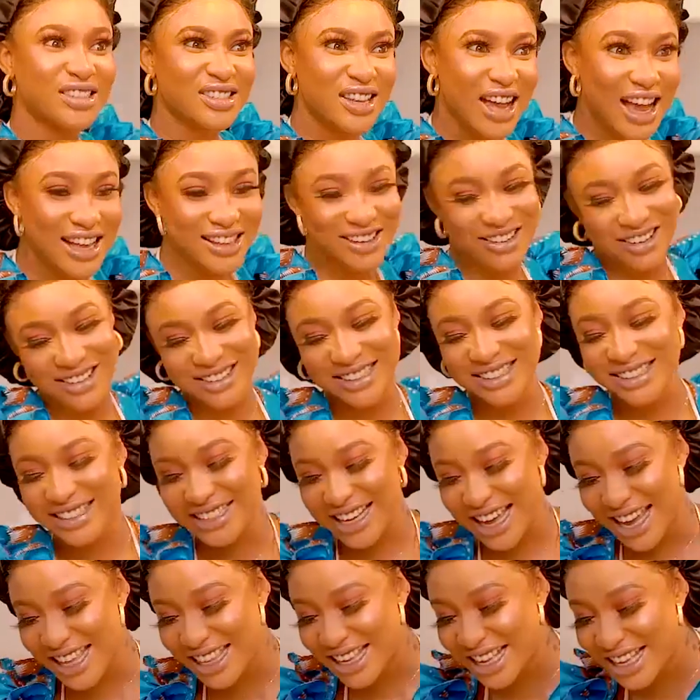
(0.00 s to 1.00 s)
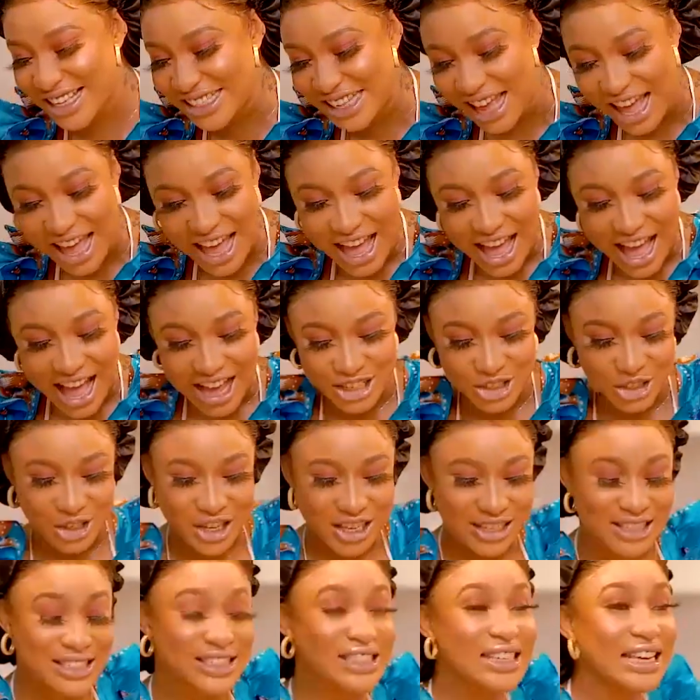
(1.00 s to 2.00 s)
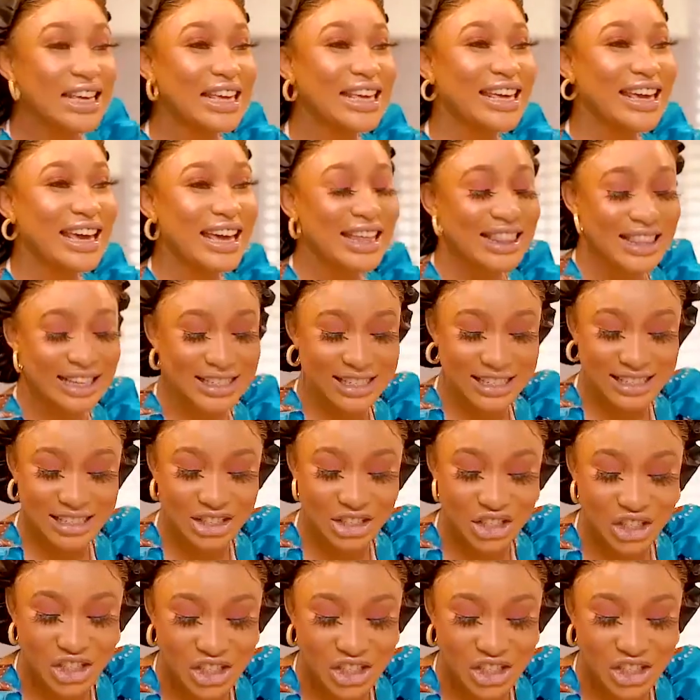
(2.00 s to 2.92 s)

tight containers. As you can see here, this is the